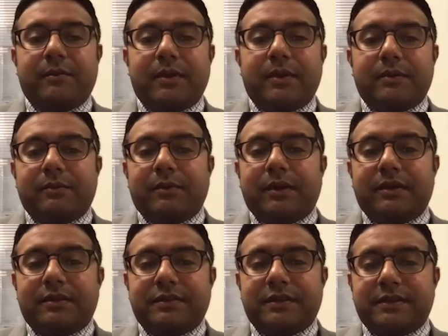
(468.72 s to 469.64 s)
one of
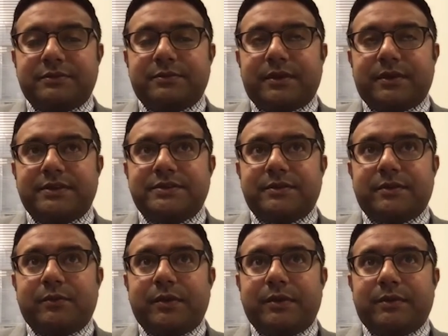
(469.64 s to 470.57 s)
the things was
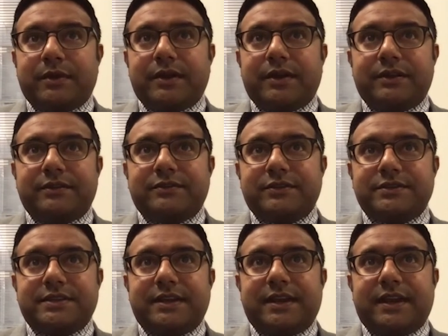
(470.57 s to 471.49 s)
we were
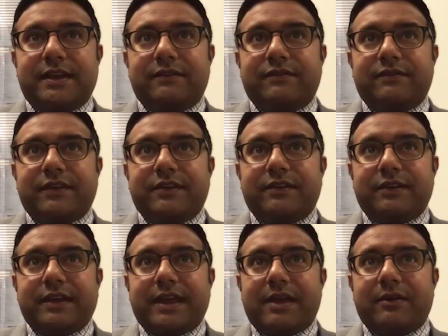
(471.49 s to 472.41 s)
interested in
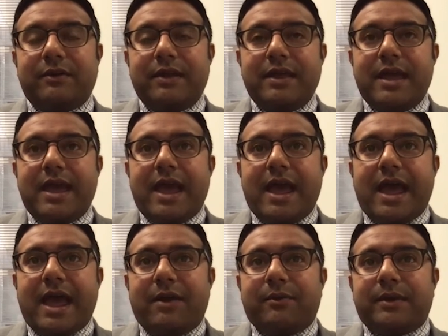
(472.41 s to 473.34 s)
figuring out
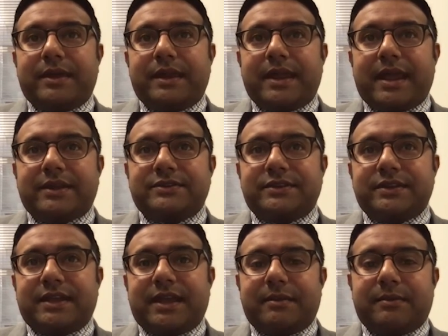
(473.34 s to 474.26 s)
how we can actually
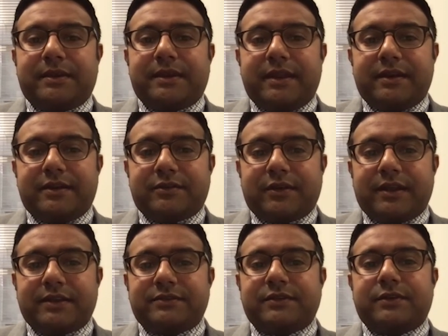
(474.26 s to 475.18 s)
get data
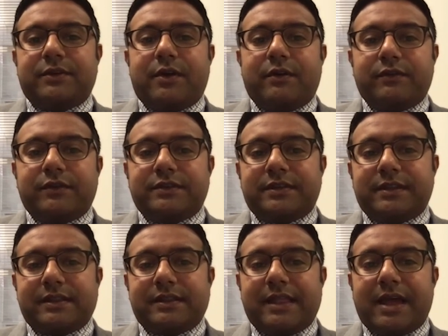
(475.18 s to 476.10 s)
transferred over to the
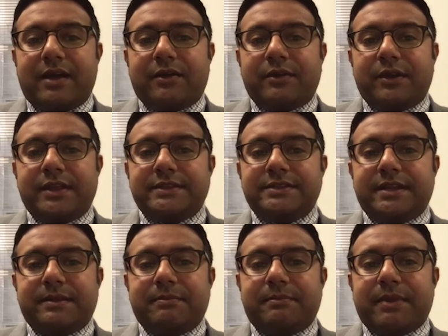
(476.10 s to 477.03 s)
cloud. Is
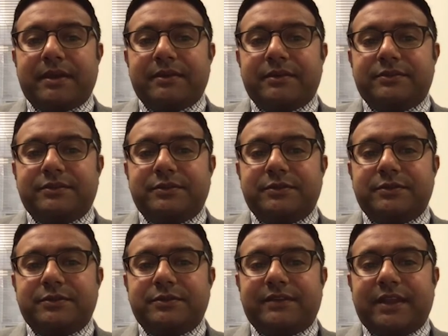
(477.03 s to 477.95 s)
it better to
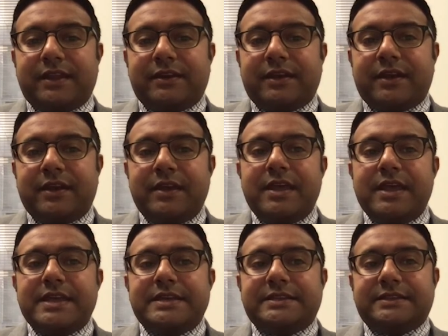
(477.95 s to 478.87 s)
have data
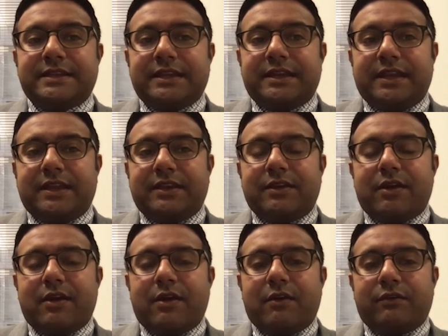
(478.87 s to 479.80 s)
sitting
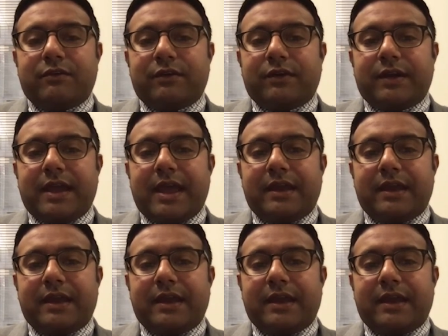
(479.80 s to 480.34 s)
over on